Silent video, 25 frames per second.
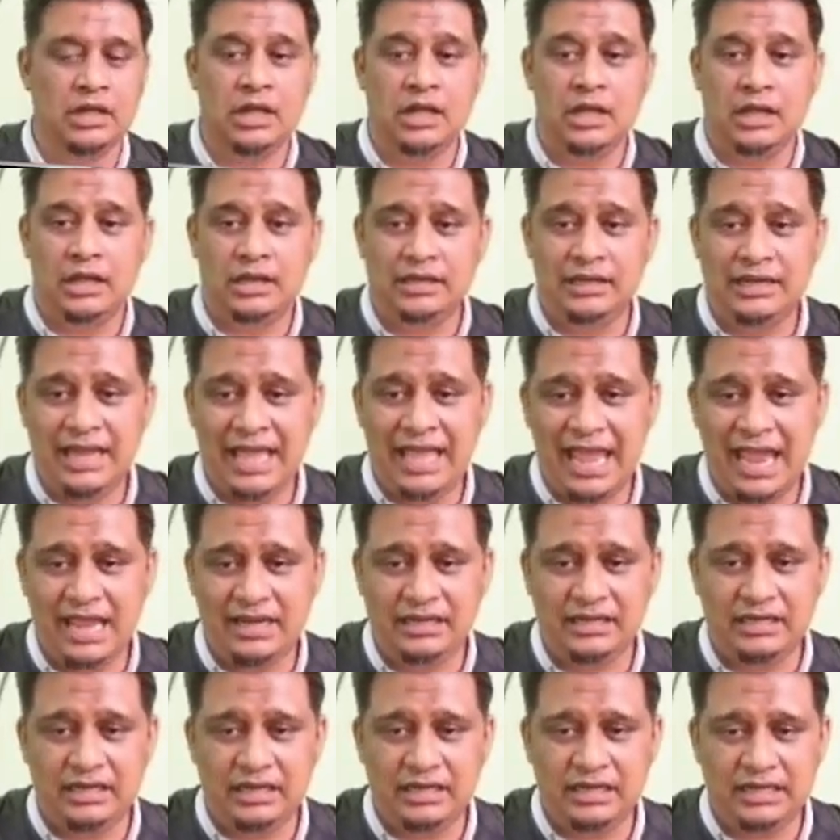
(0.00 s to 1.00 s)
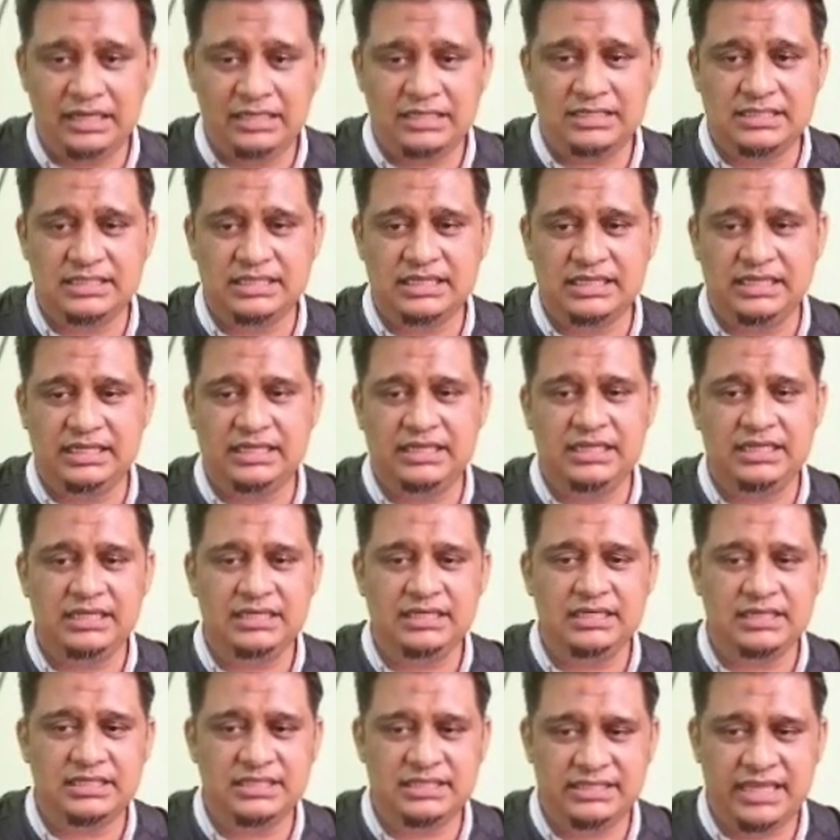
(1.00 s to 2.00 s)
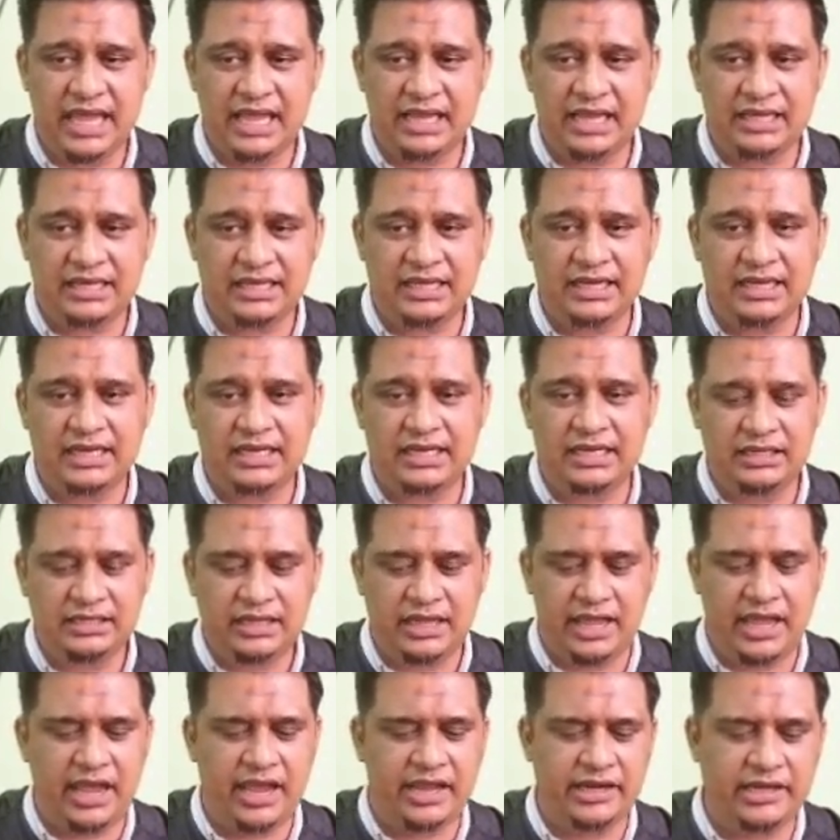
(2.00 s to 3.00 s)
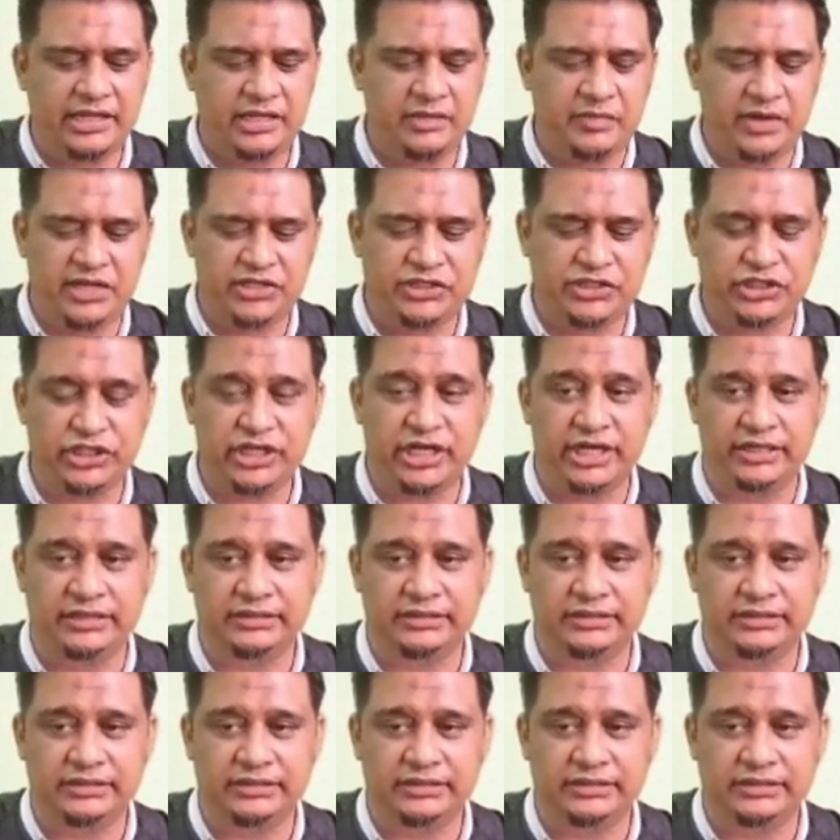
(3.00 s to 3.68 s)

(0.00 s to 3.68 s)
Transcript: Let us see second animation.